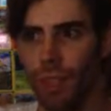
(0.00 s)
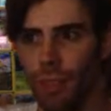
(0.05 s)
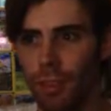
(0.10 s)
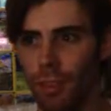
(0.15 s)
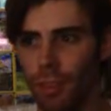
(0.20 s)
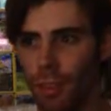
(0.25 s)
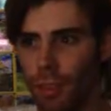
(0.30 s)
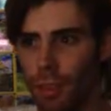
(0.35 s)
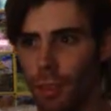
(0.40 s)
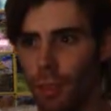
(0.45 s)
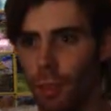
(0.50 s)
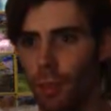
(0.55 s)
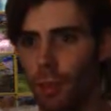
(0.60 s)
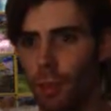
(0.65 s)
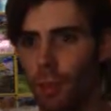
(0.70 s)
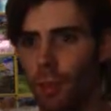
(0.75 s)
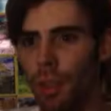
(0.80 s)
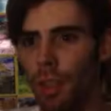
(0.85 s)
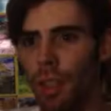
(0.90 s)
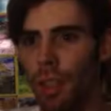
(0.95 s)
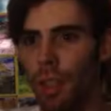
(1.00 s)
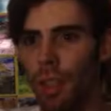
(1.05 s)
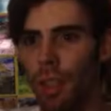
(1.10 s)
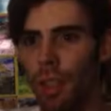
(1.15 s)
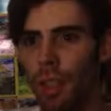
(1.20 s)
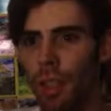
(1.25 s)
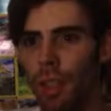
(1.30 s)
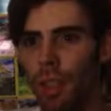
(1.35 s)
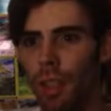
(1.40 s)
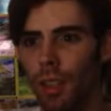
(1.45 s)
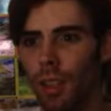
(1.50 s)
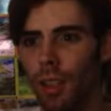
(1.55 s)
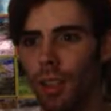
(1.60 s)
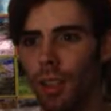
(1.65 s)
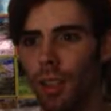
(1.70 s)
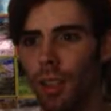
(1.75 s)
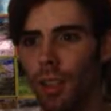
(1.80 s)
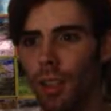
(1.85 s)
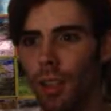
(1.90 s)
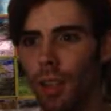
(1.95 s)
So,
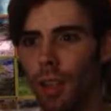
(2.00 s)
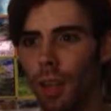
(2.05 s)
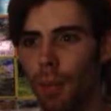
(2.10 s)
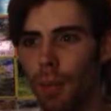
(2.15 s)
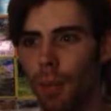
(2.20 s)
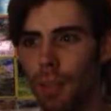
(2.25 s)
I'm